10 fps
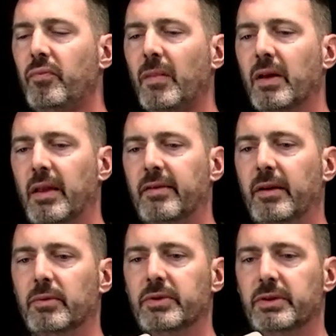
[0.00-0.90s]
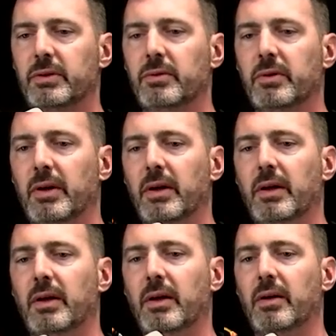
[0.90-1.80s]
that's equal to
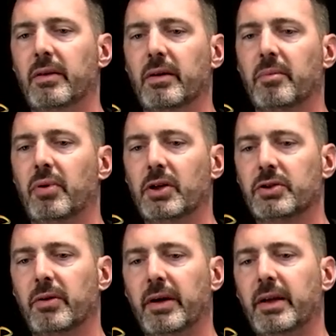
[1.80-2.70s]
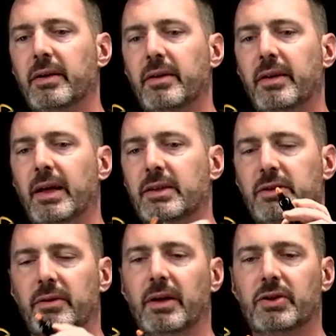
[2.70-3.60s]
the pressure gradient in the x
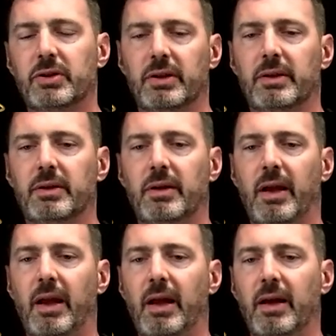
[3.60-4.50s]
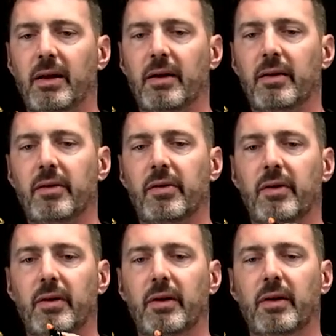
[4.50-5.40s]
direction and
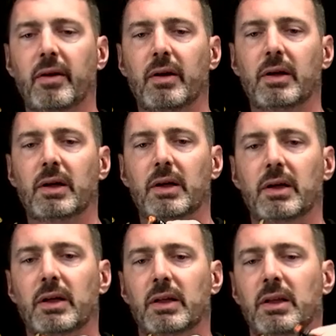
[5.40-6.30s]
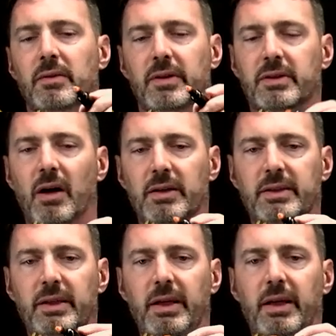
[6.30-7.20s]

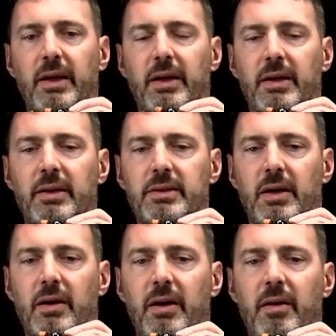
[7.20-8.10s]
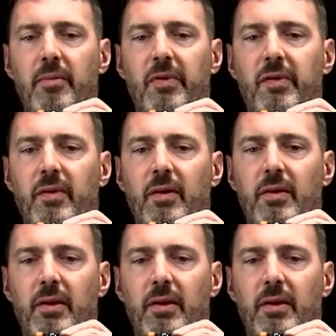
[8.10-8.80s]
viscosity times we'll